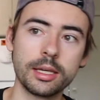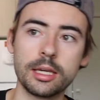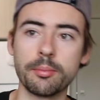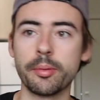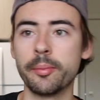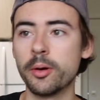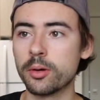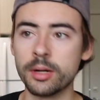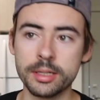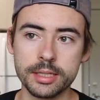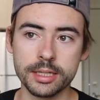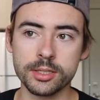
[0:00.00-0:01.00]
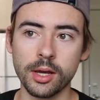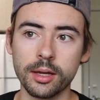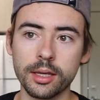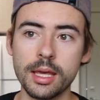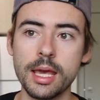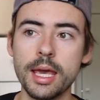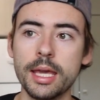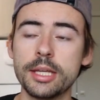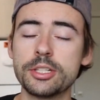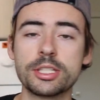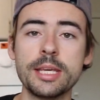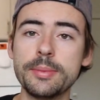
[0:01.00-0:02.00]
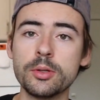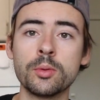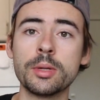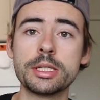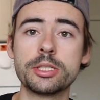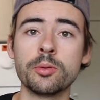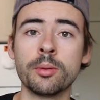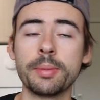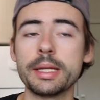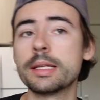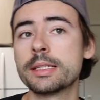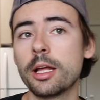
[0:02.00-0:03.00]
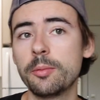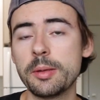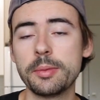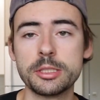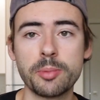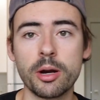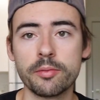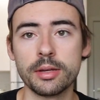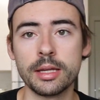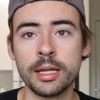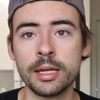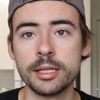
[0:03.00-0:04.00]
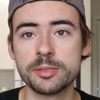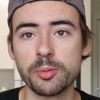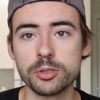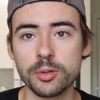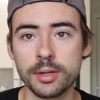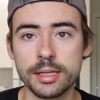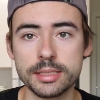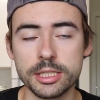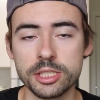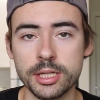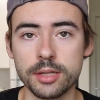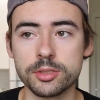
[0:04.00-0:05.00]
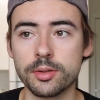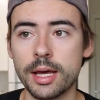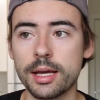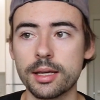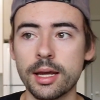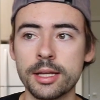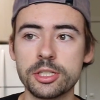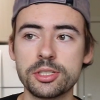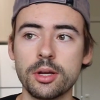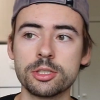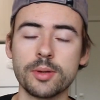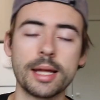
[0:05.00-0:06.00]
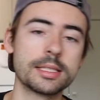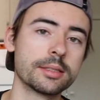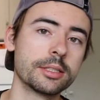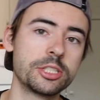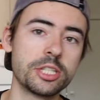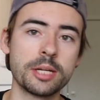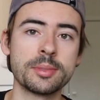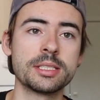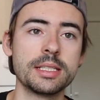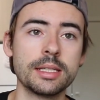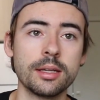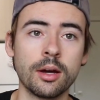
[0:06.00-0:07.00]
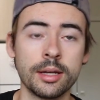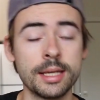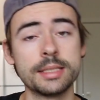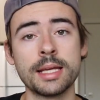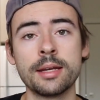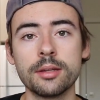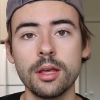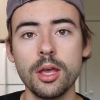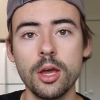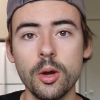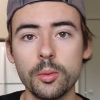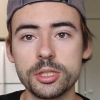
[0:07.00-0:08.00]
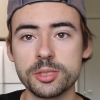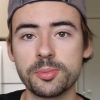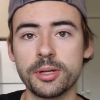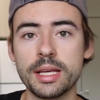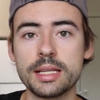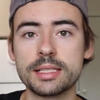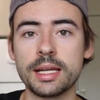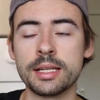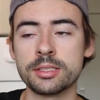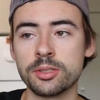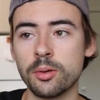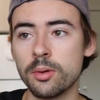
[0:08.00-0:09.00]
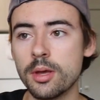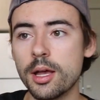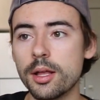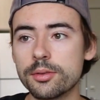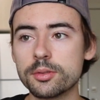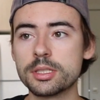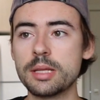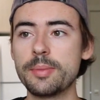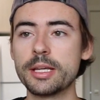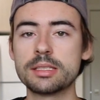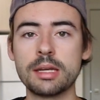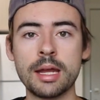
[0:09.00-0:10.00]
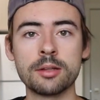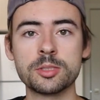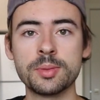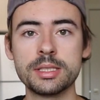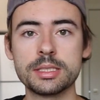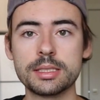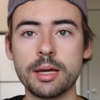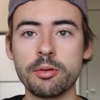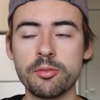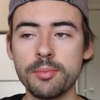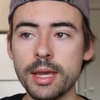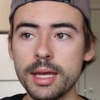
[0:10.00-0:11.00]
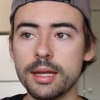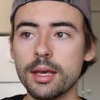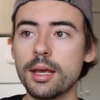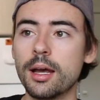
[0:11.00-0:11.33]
He can promote on TikTok. He can just keep doing what he's doing, but he can tell people he's part of an esports organization now. So that kind of just also adds legitimacy on his end, which is pretty exciting. So those are the biggest announcements that we've made.